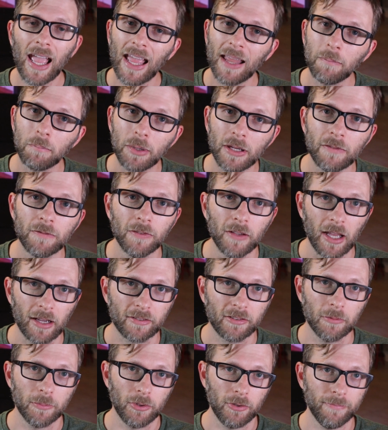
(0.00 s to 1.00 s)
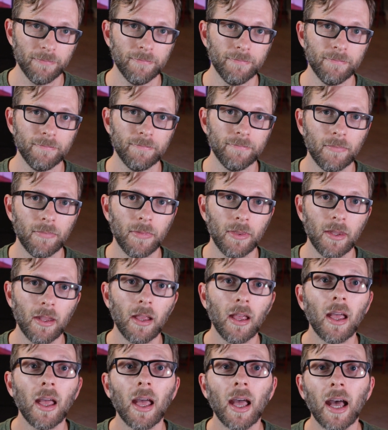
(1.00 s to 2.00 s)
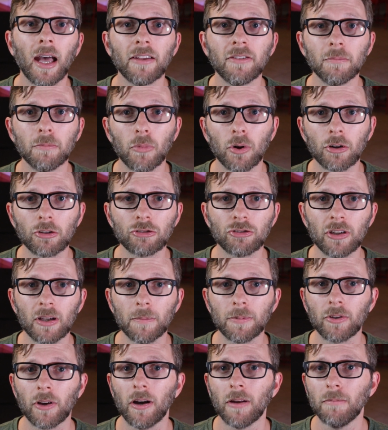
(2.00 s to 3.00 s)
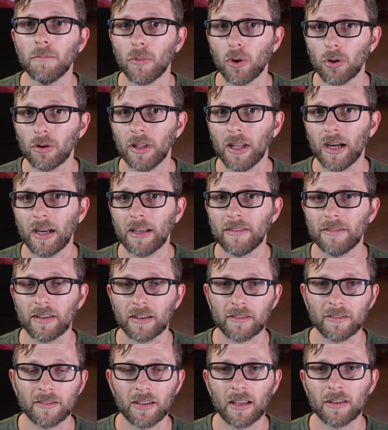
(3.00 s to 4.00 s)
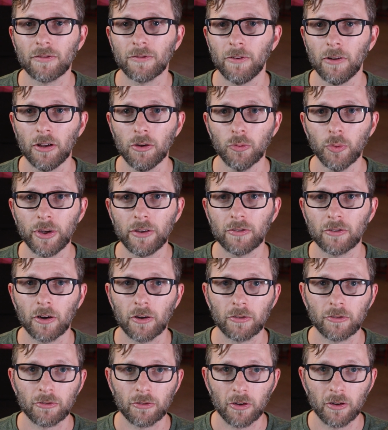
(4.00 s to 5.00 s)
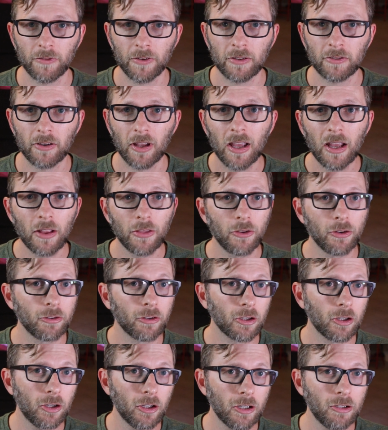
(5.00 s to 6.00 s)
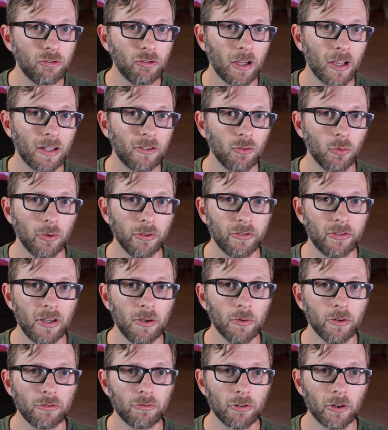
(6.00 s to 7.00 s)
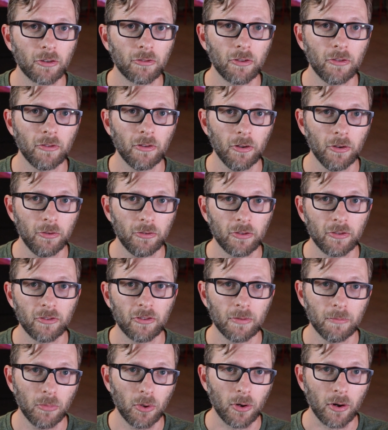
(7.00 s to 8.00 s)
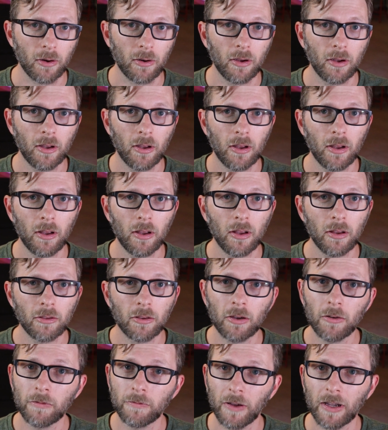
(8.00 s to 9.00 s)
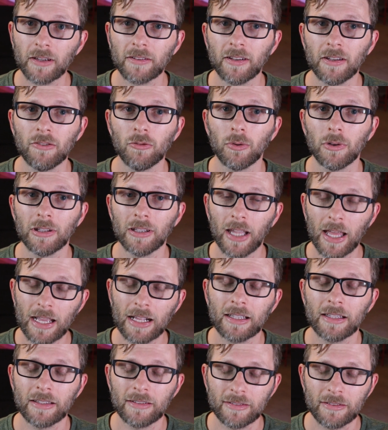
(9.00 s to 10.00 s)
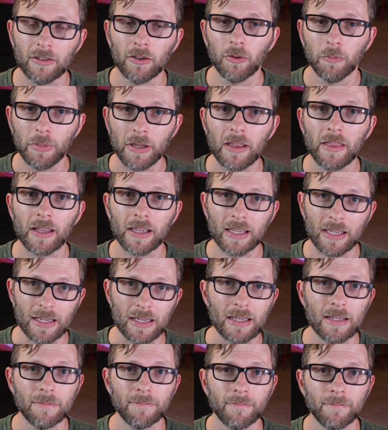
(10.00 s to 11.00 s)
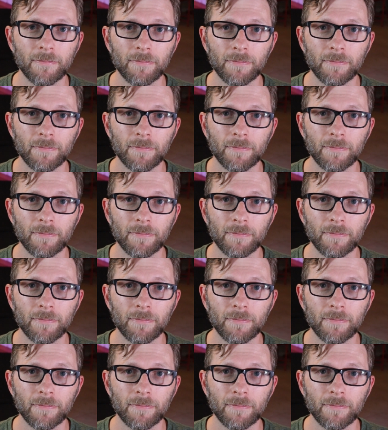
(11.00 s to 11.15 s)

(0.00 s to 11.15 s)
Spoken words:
and be flexible. As more ships on more lines successfully restart service, there's a good chance we'll see restrictions loosen some more, though vaccines will likely still be the key.